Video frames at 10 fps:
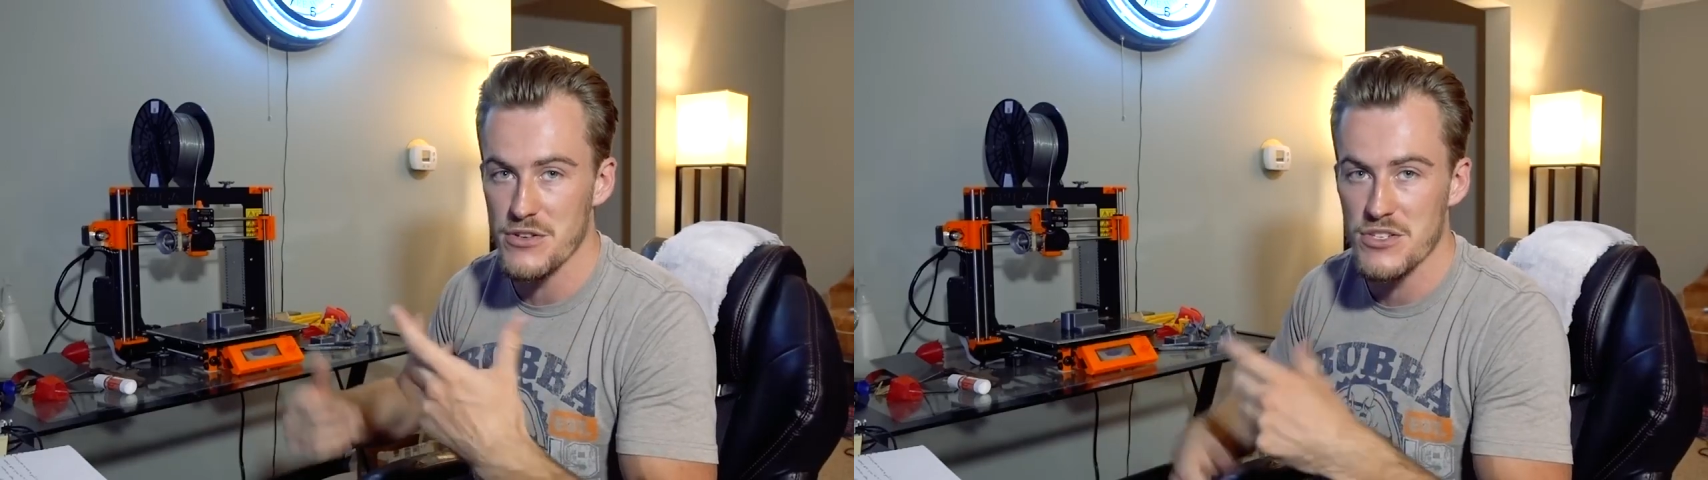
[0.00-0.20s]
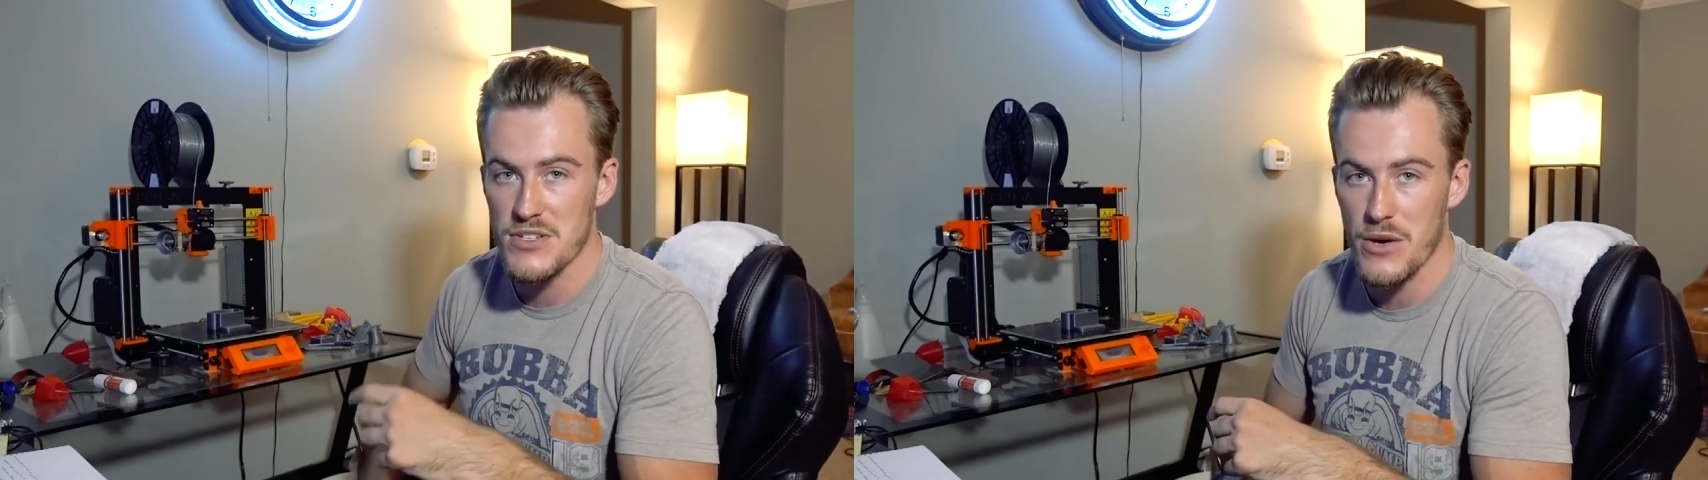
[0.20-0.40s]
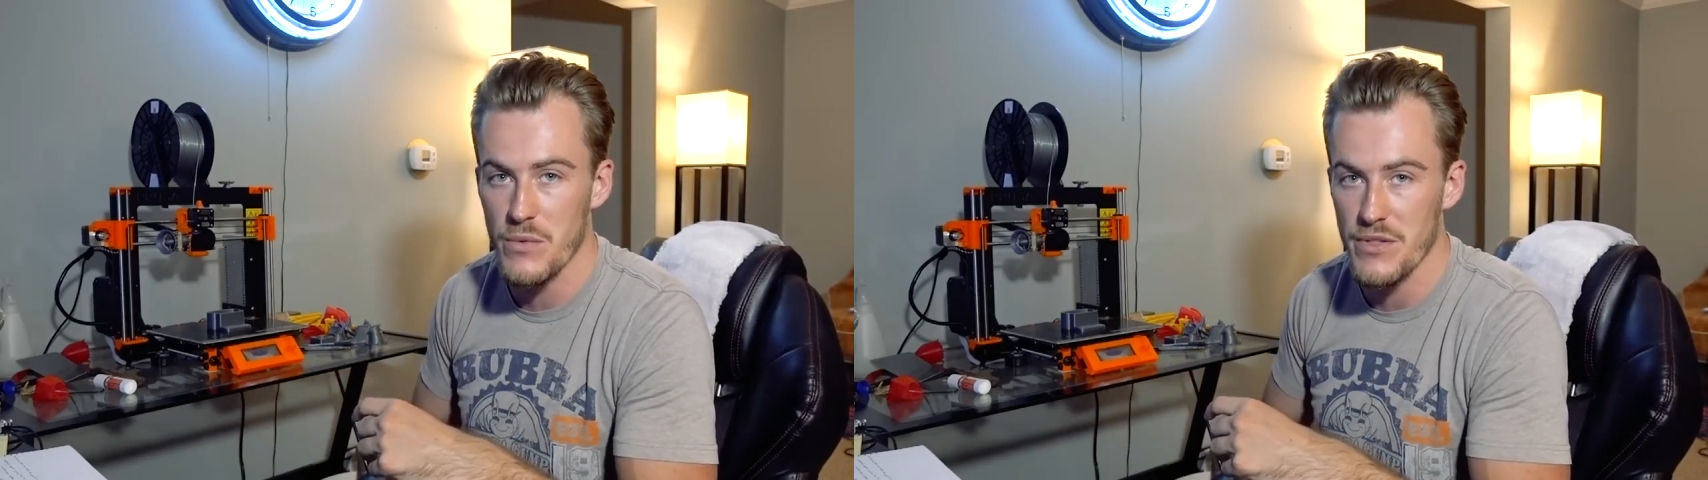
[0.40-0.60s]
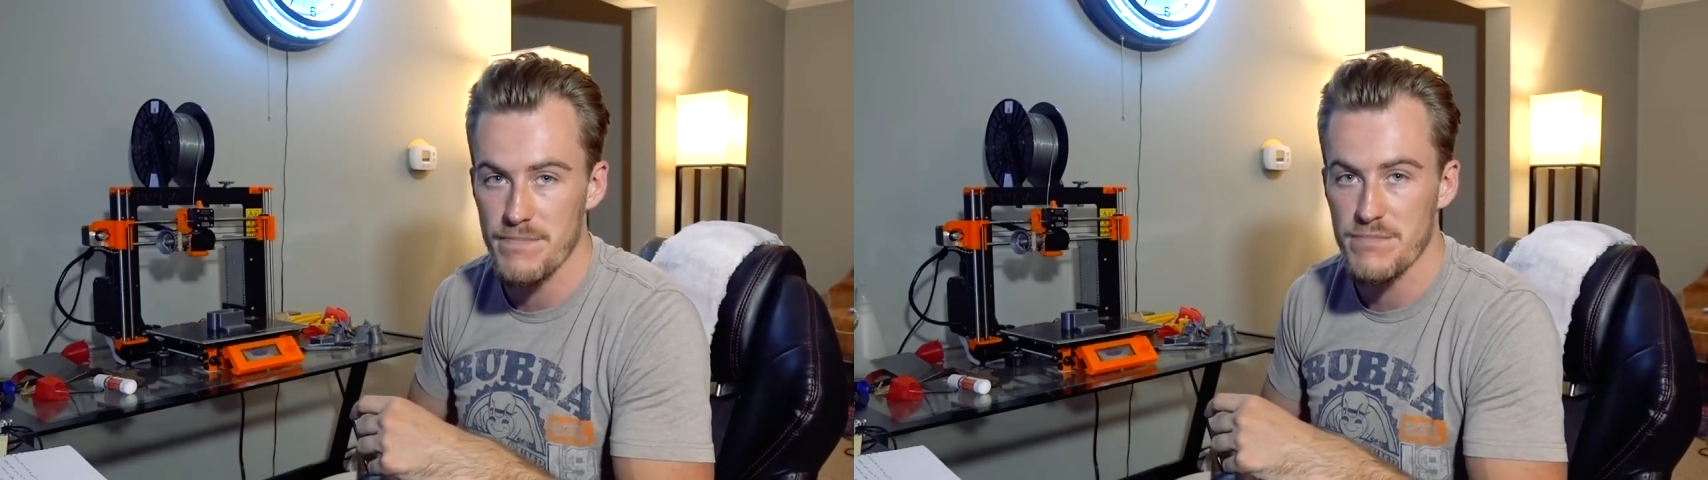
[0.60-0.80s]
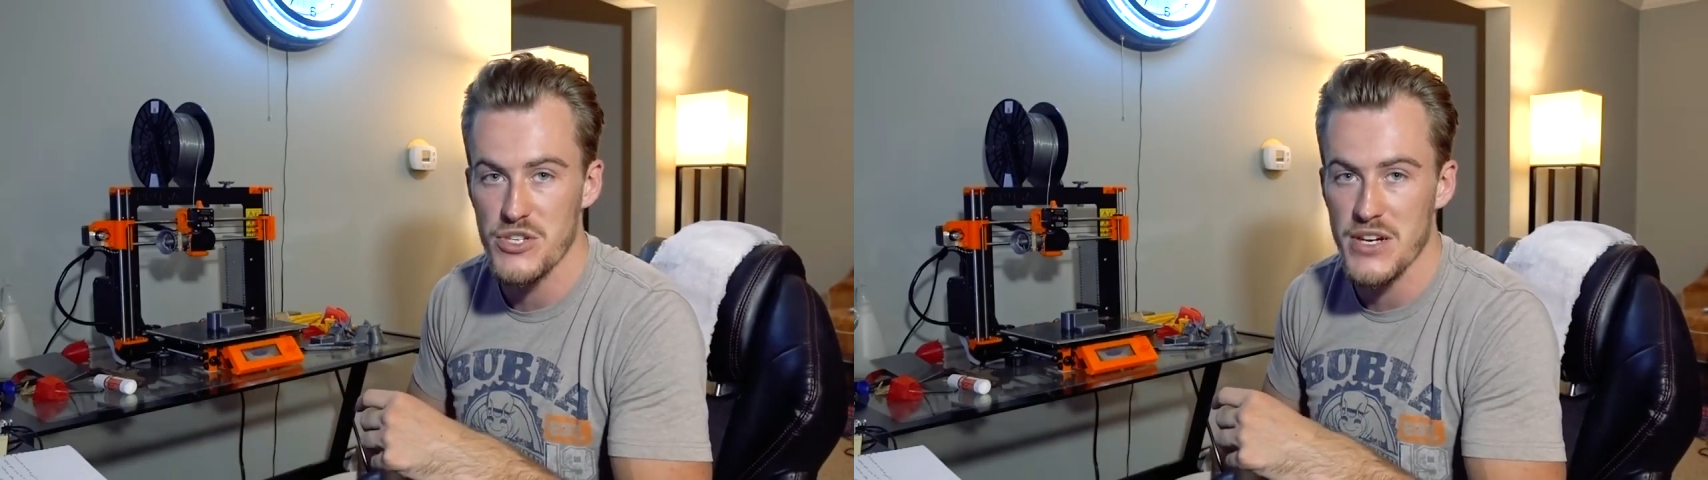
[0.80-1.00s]
stuck with
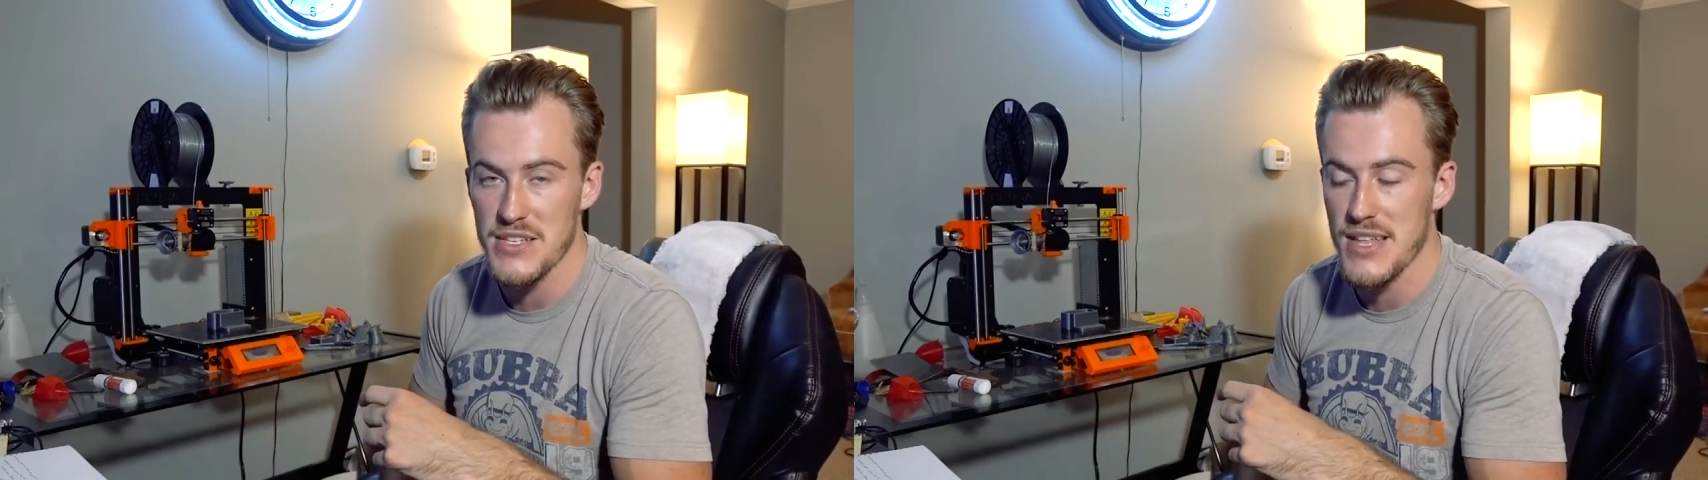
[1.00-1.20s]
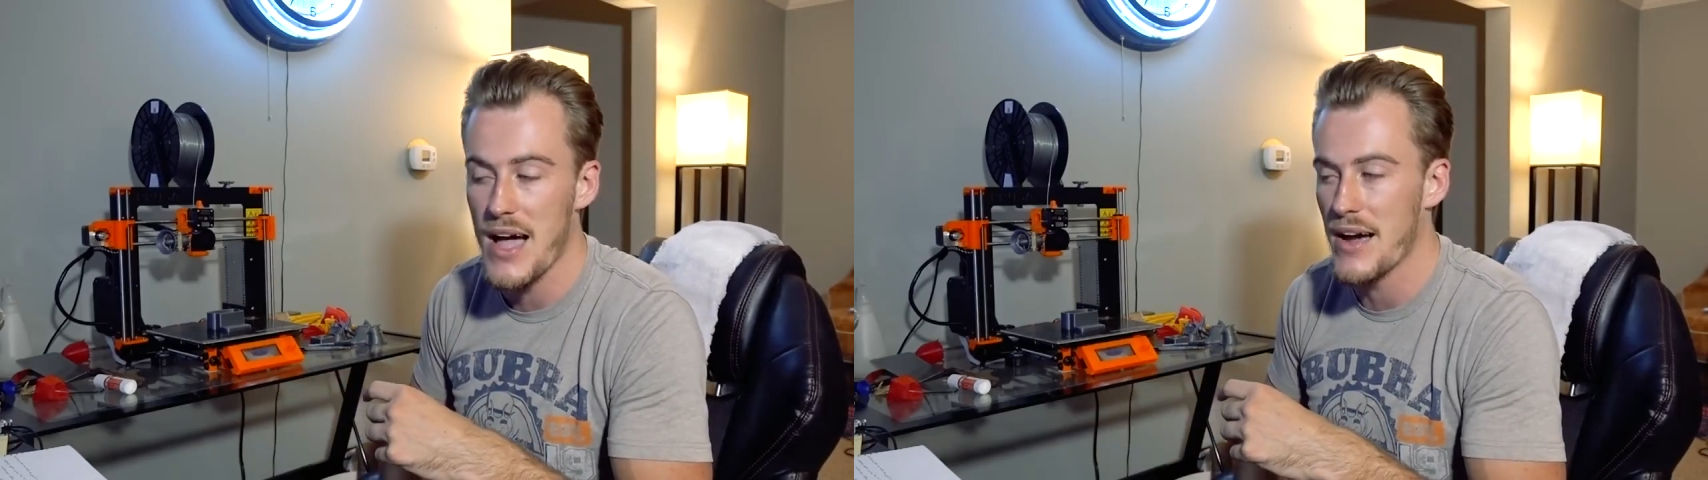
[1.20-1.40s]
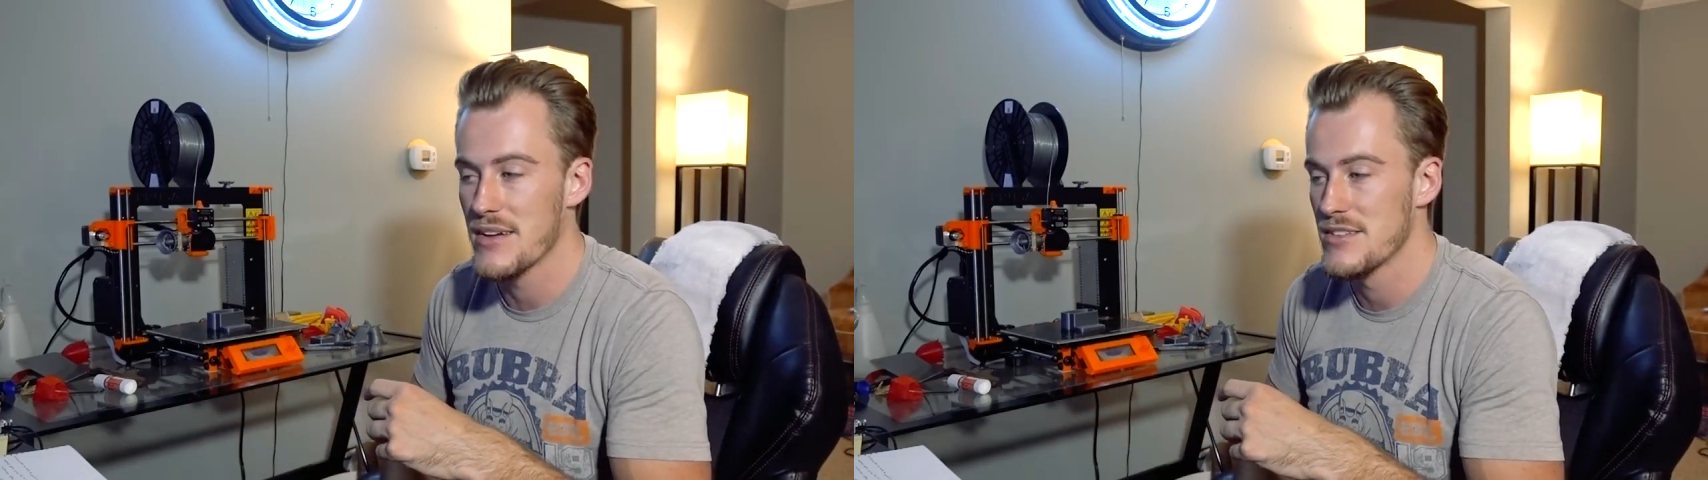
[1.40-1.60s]
shitty stock.